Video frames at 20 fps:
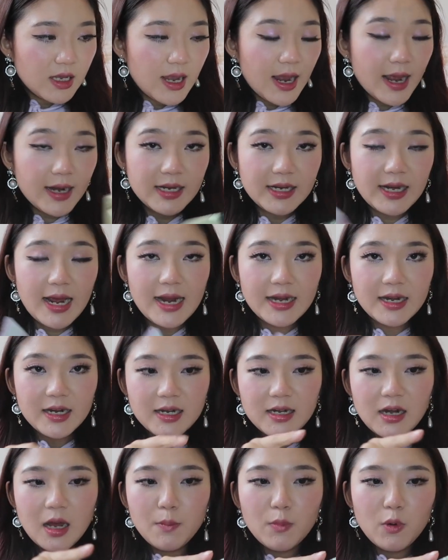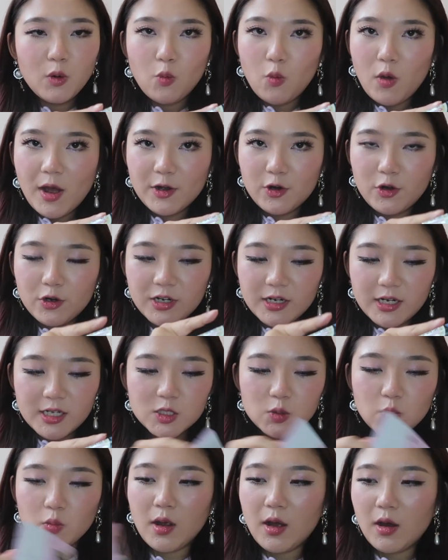And it had a number 1 on it
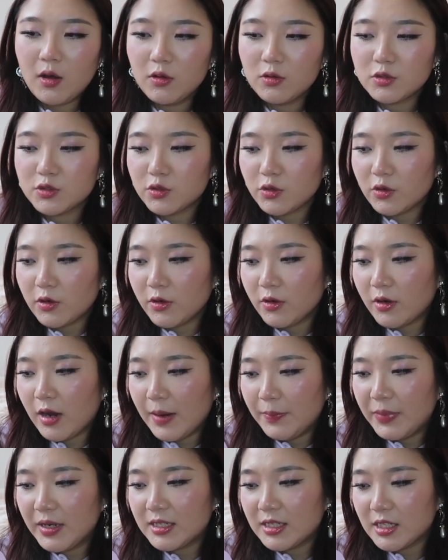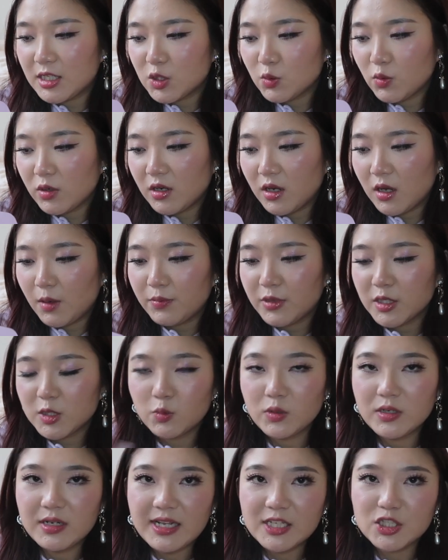as well. So I picked this one up. This
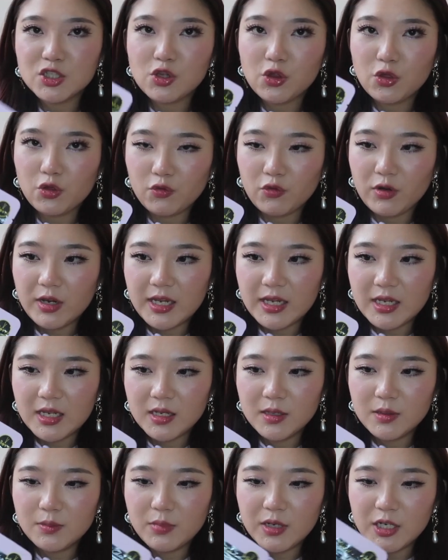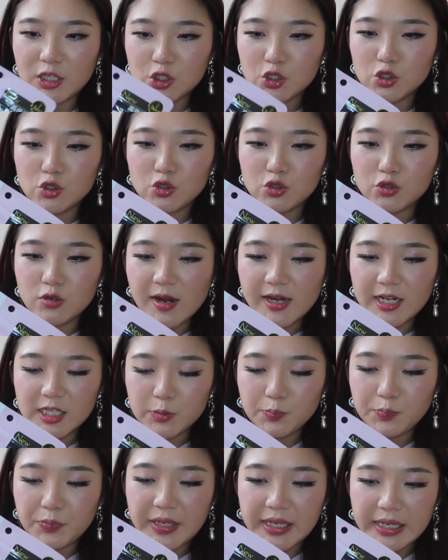one has 3, but it's new and
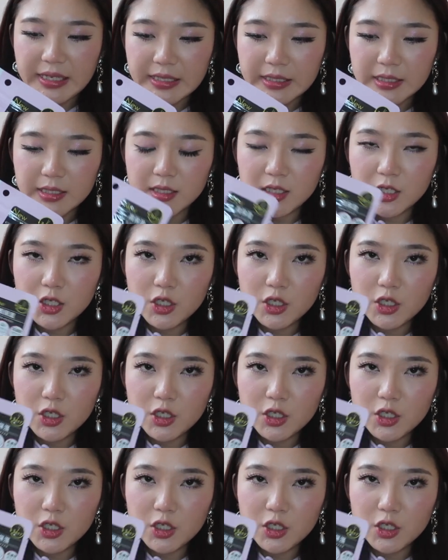it's pink.